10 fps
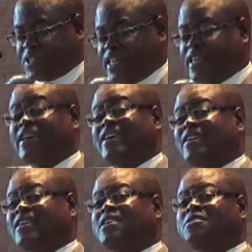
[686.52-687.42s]
He
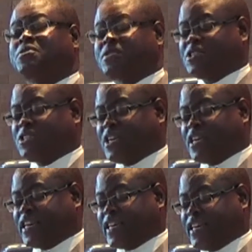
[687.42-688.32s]
healed the
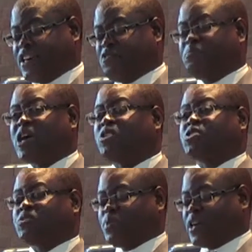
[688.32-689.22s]
sick,
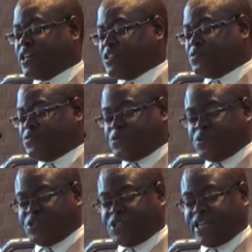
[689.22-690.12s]
multiplied
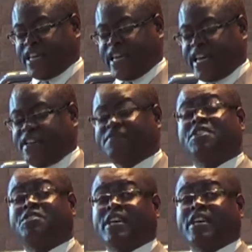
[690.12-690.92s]
food, and even